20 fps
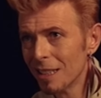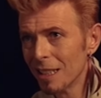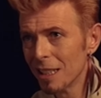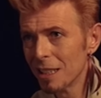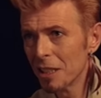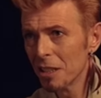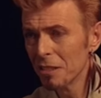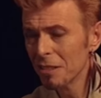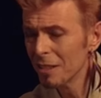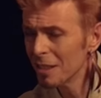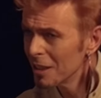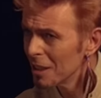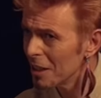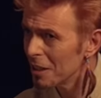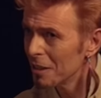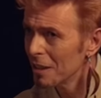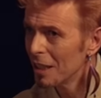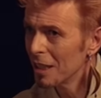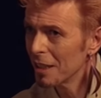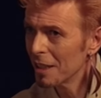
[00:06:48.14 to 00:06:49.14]
I don't
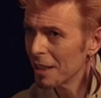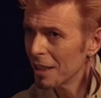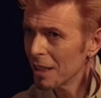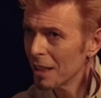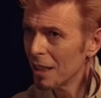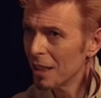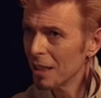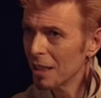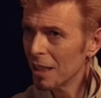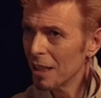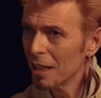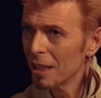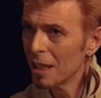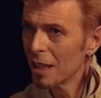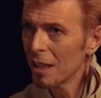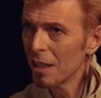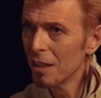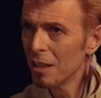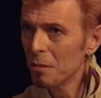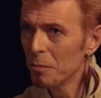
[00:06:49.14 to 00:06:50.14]
know. I think I, I
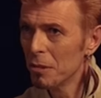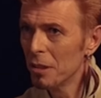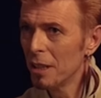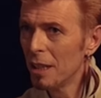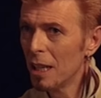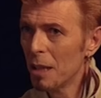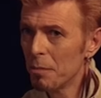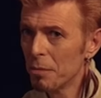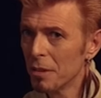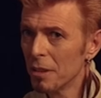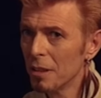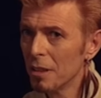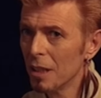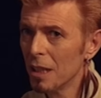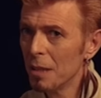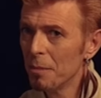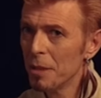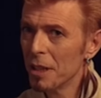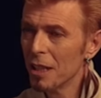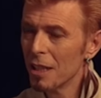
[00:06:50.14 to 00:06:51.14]
get a lot more elaborate.
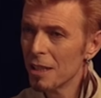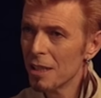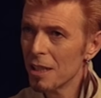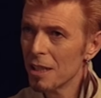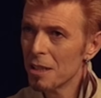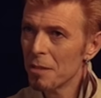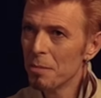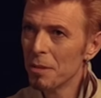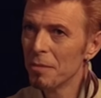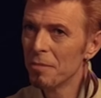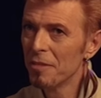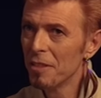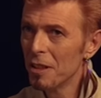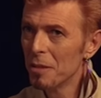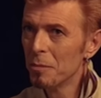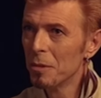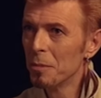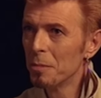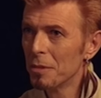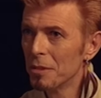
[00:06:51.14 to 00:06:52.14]
I mean, I tend to be far
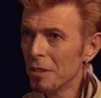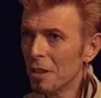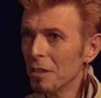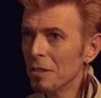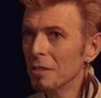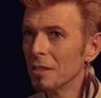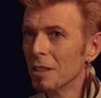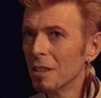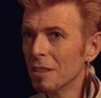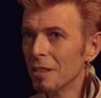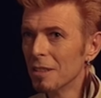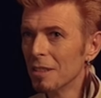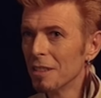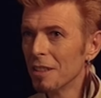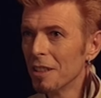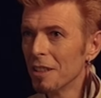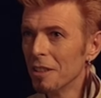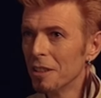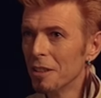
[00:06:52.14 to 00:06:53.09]
more Baroque than, than